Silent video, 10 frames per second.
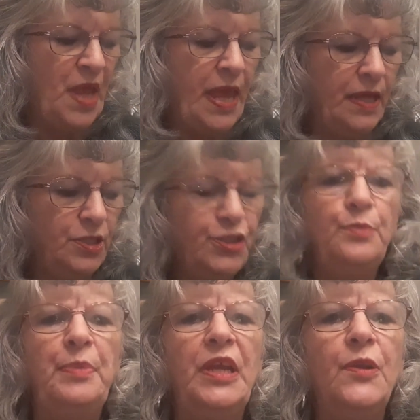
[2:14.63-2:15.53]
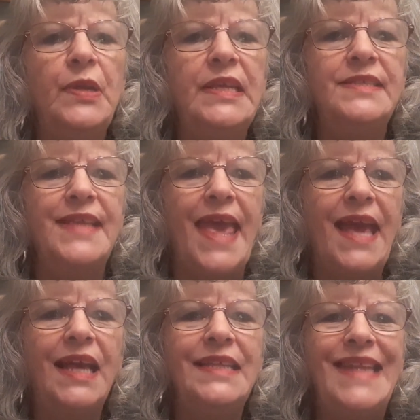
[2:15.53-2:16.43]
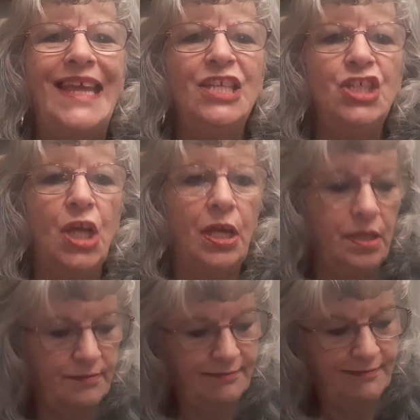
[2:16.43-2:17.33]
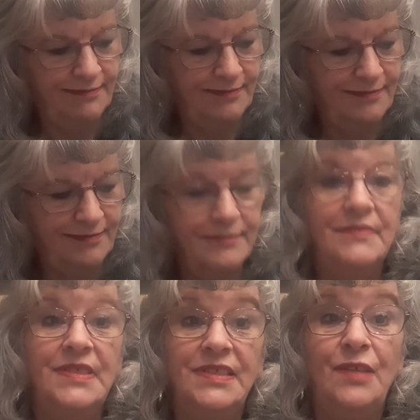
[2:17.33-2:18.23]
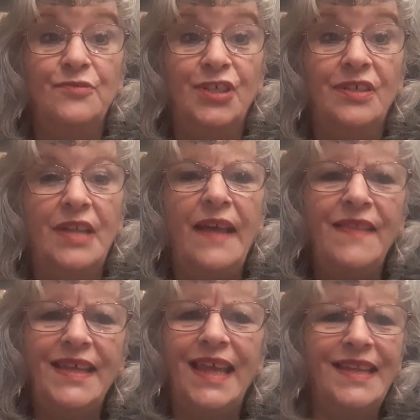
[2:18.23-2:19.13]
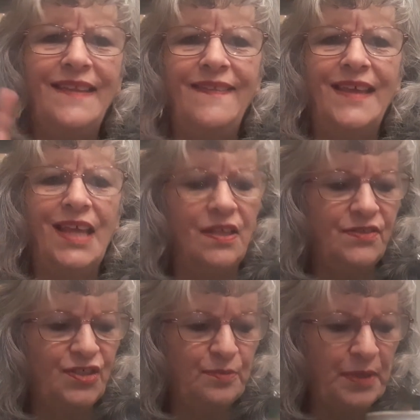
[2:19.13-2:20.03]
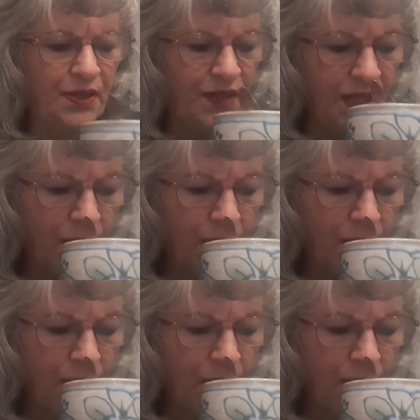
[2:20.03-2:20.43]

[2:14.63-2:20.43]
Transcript: echinacea. Sounds good. I like anything elderberry.